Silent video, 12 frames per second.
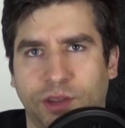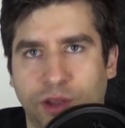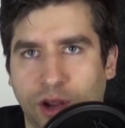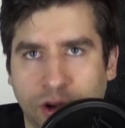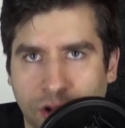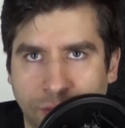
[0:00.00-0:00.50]

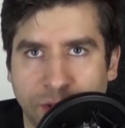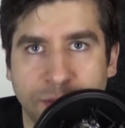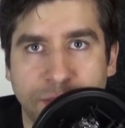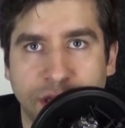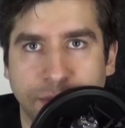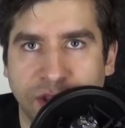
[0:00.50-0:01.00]
You got to call him
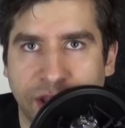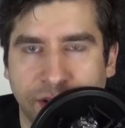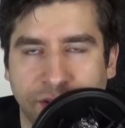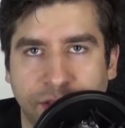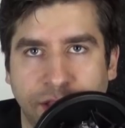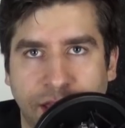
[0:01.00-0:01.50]
Khabib. You
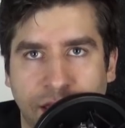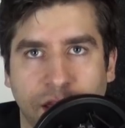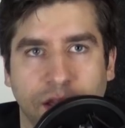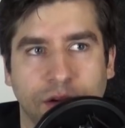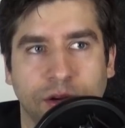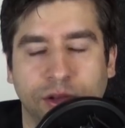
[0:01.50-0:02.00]
can't say the
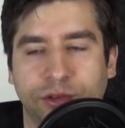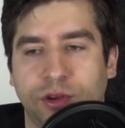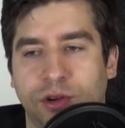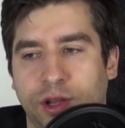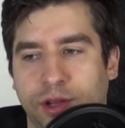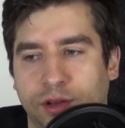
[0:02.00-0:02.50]
K, or
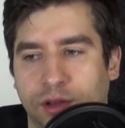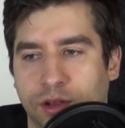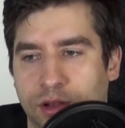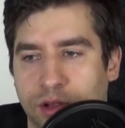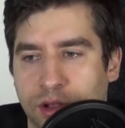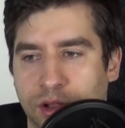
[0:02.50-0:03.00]
else you're not
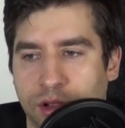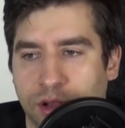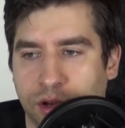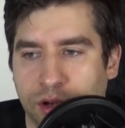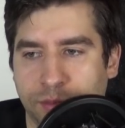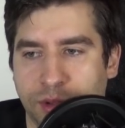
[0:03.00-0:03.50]

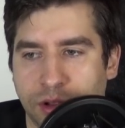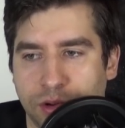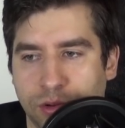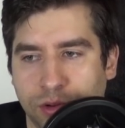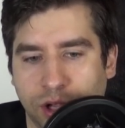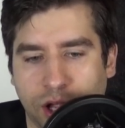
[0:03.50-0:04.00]
being
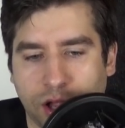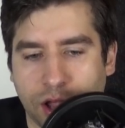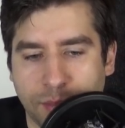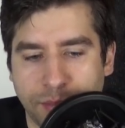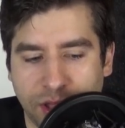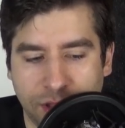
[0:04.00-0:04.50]
cool.
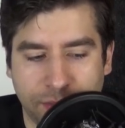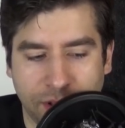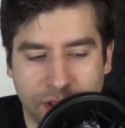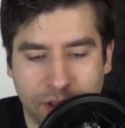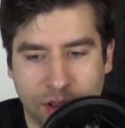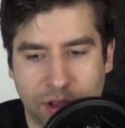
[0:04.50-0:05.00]

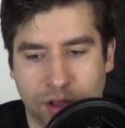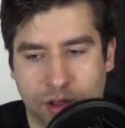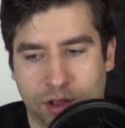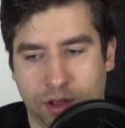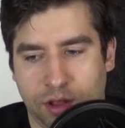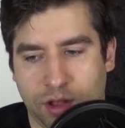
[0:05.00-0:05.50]
Khabib.
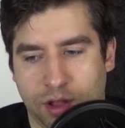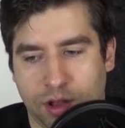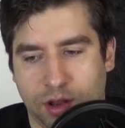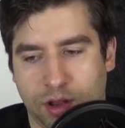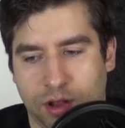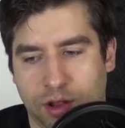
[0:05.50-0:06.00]

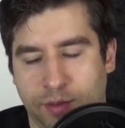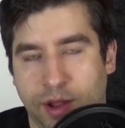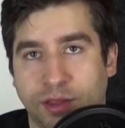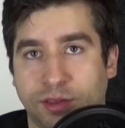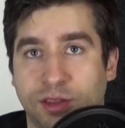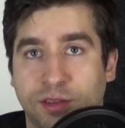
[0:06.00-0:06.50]

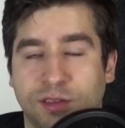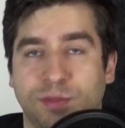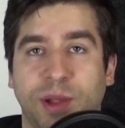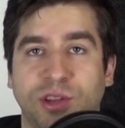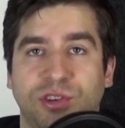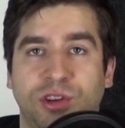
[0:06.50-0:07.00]
I see a
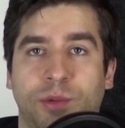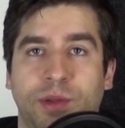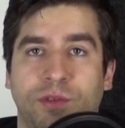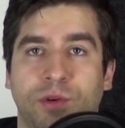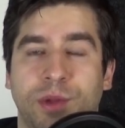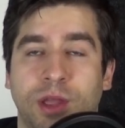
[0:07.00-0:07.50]
suspension
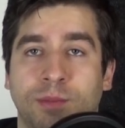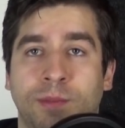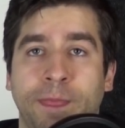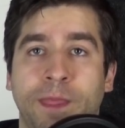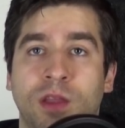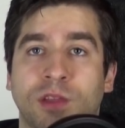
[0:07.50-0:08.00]
coming from
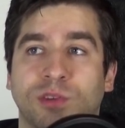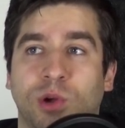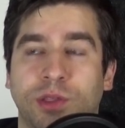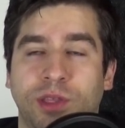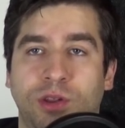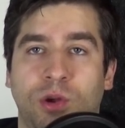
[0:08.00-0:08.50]
him,
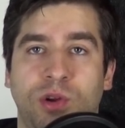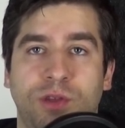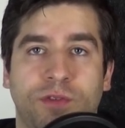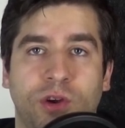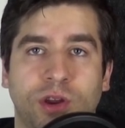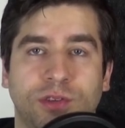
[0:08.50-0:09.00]
so I think
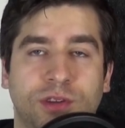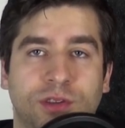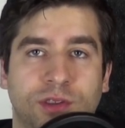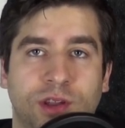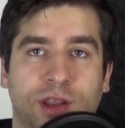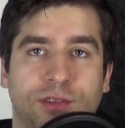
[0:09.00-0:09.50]
Tony Ferguson
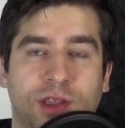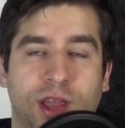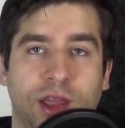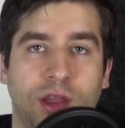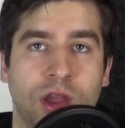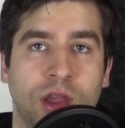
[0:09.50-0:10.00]
is the next
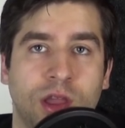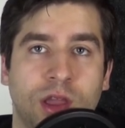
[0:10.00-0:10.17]
guy